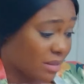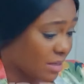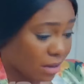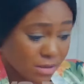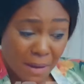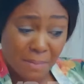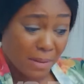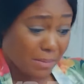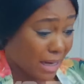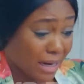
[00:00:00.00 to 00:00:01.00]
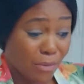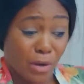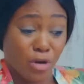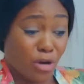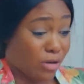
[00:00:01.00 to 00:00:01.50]
in this house. My baby and I
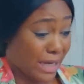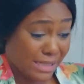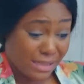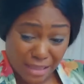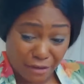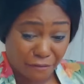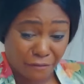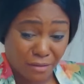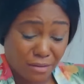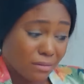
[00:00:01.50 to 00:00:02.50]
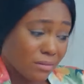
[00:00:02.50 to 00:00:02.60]
were no longer safe.